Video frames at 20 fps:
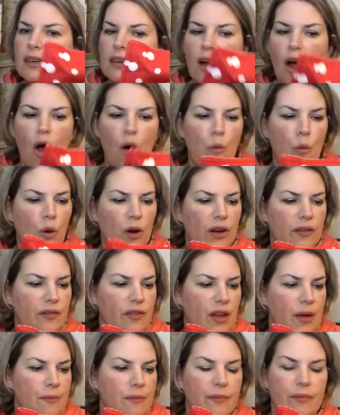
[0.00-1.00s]
on one of
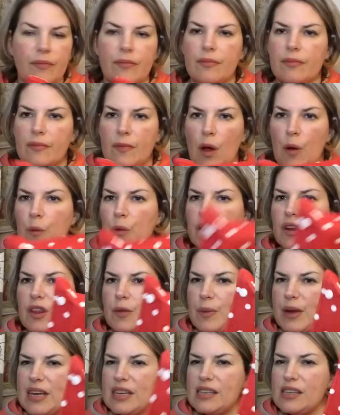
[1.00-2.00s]
them, on one of the
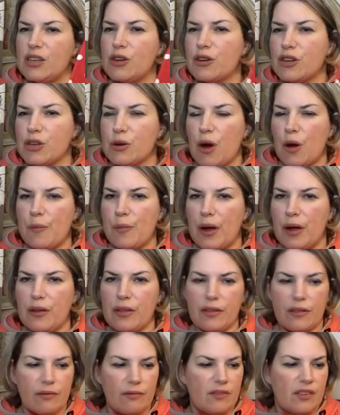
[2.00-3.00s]
pieces. You could do it on
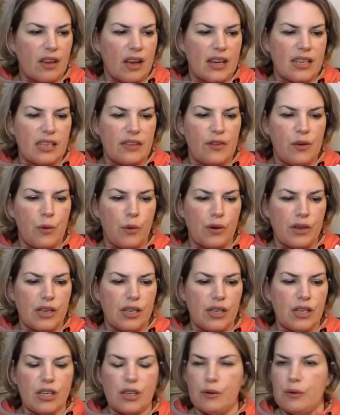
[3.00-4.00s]
both sides if you
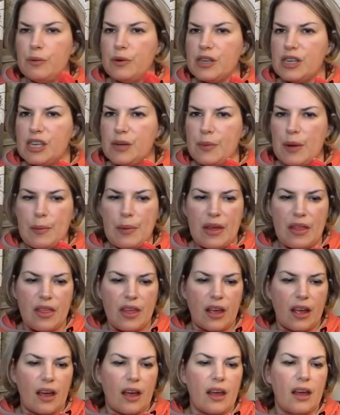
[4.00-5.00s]
wanted to, wanted to be a bit
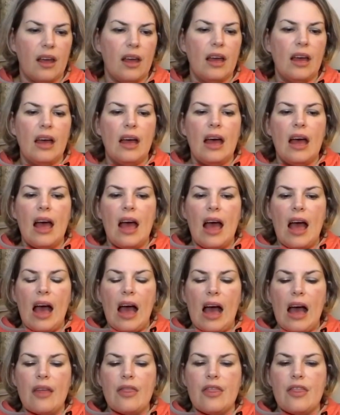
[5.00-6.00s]
thicker.
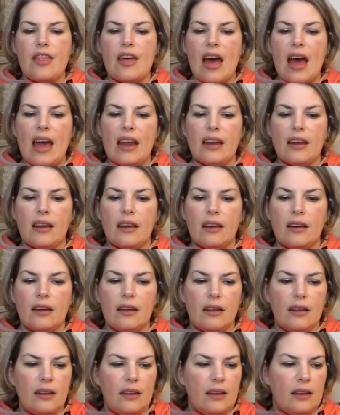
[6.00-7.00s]
And then
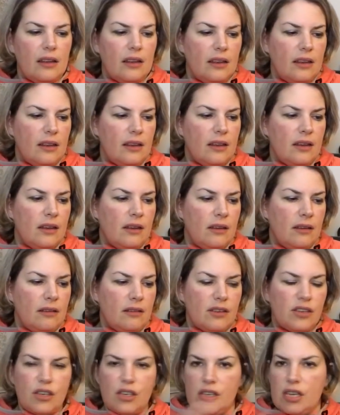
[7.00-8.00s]

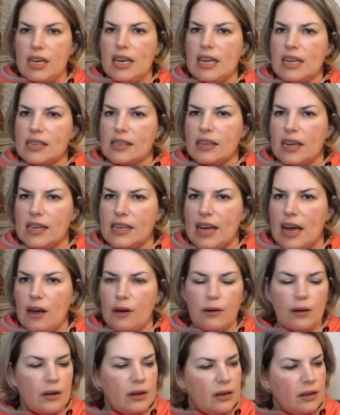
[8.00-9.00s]
turn it inside
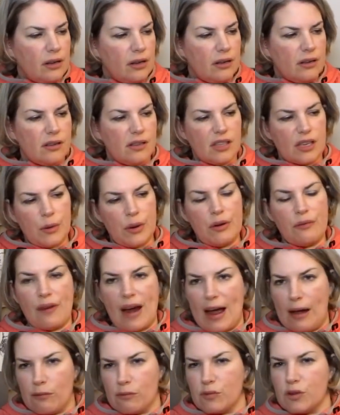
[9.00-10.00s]
out, sew it
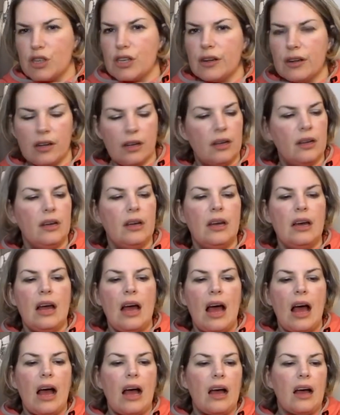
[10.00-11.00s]
round,
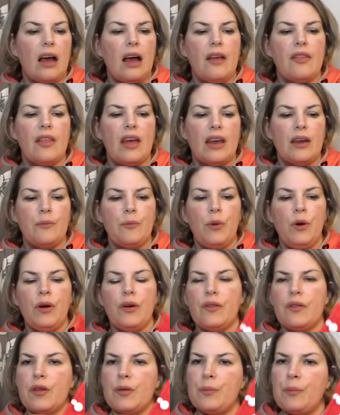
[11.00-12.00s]
and then put
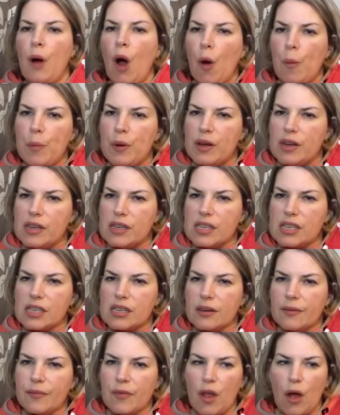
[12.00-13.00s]
the poppers
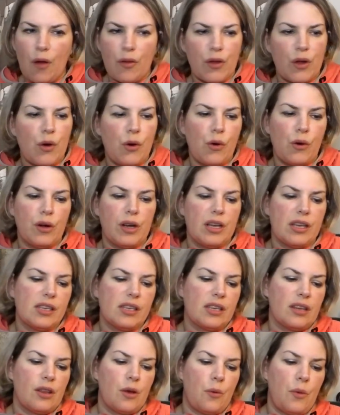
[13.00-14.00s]
on the corners
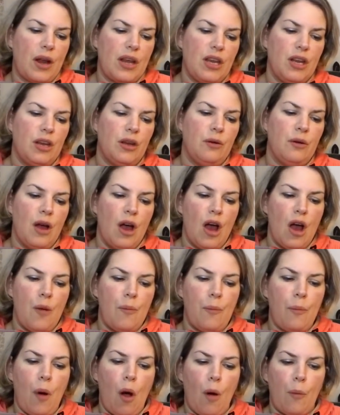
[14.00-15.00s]
so that when you
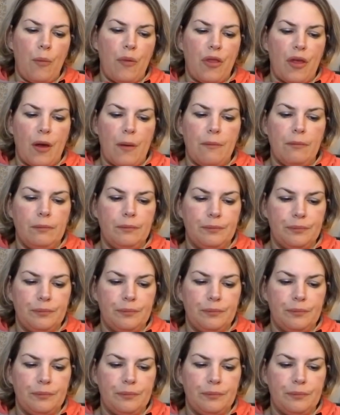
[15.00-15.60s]
pop them,